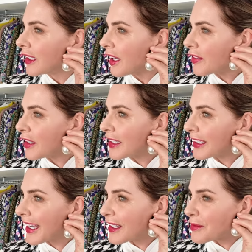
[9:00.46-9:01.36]
I think,
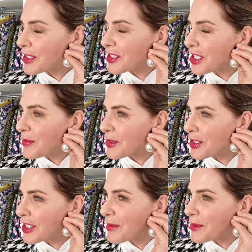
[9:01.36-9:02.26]
again, it was the cheapest
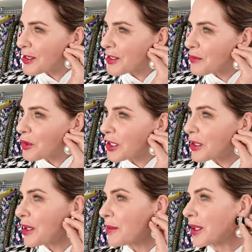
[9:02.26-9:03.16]
chips this morning
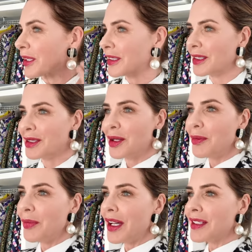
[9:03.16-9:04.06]
number,
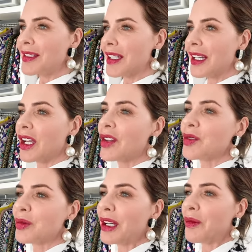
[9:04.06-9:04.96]
but it goes
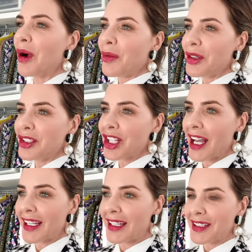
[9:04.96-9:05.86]
really well with the
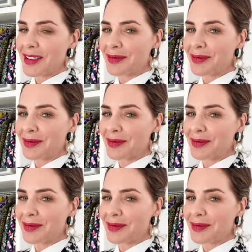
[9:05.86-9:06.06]
jacket.